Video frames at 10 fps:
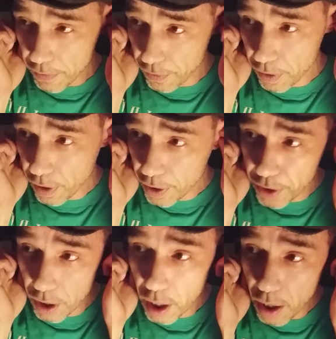for
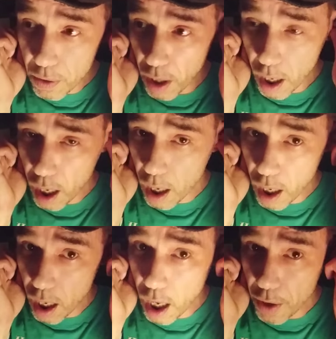your
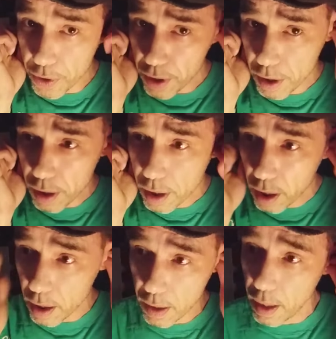honor
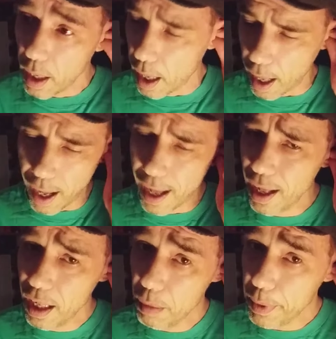
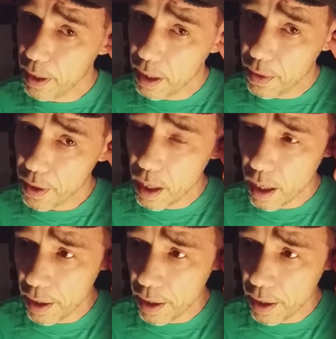I'll be the